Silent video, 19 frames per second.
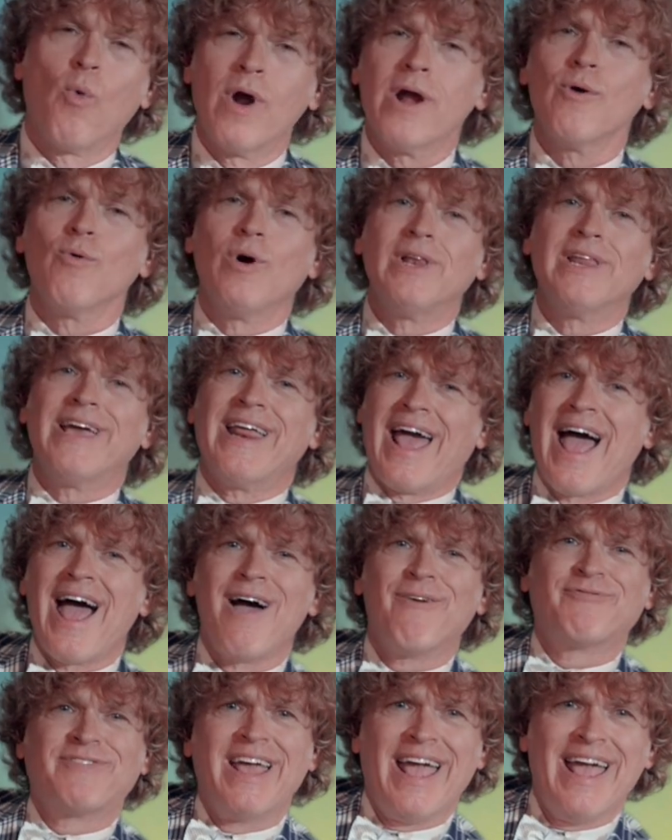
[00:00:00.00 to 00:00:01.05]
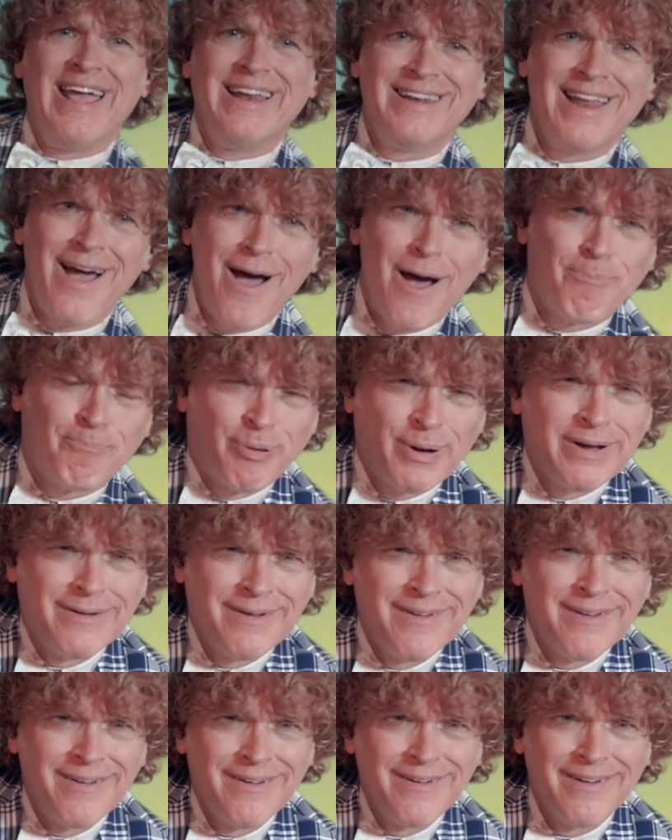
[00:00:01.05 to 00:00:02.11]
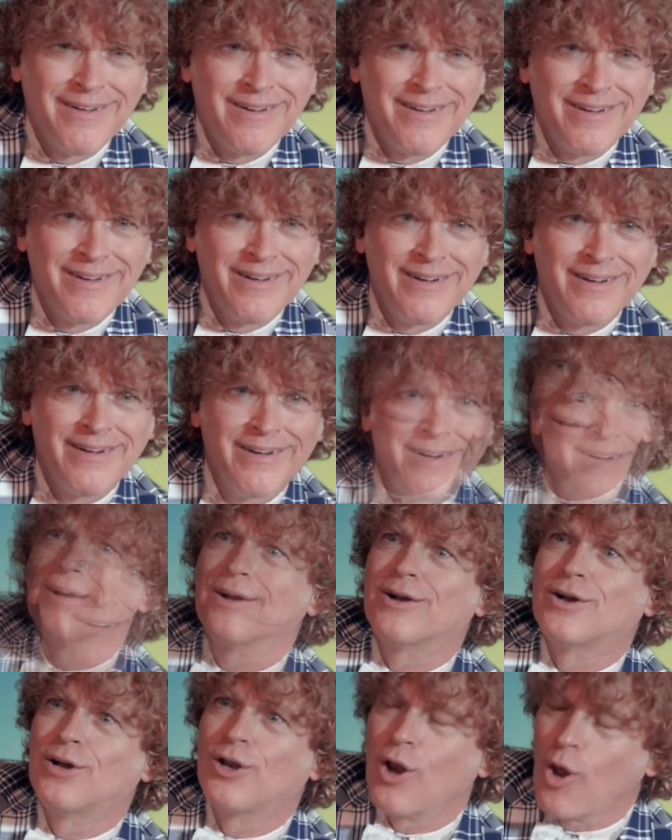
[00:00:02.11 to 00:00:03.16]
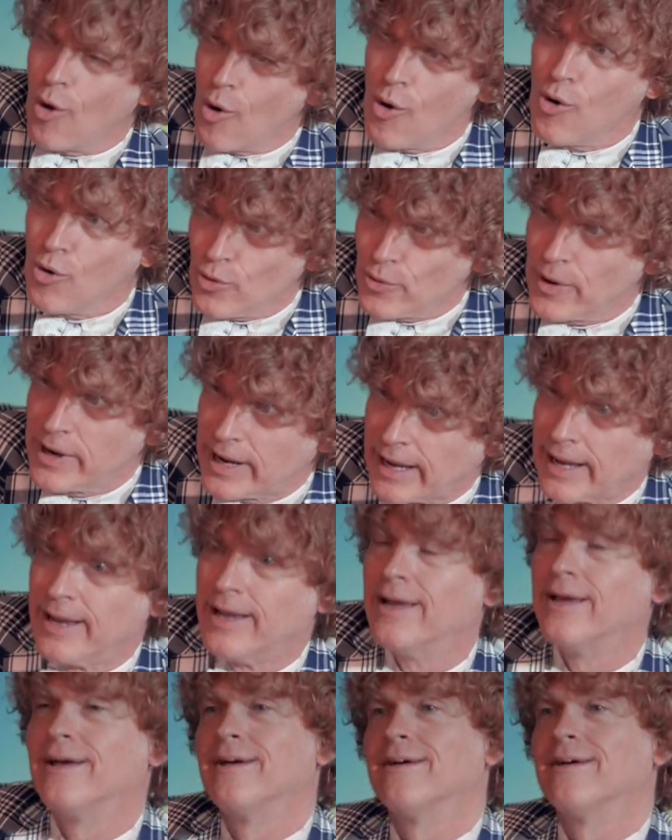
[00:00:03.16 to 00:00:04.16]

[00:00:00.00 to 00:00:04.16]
where will it have to end up mm -hmm. glory